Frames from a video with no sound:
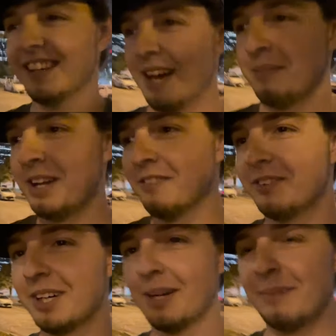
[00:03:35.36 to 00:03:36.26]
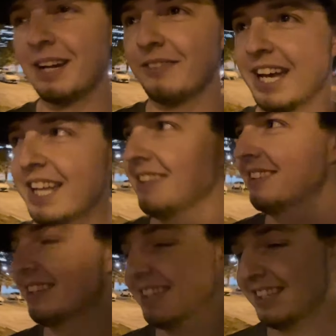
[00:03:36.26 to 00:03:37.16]
I might have had
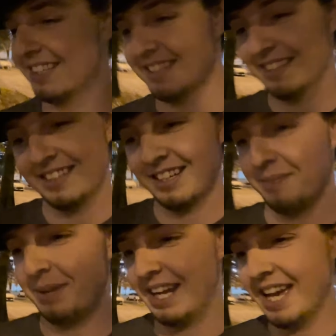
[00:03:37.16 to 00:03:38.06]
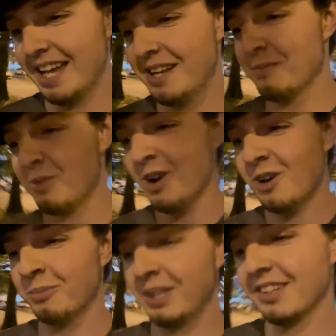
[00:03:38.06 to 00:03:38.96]
him
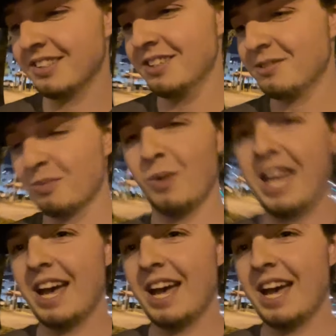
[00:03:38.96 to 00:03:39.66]
wrong because he's way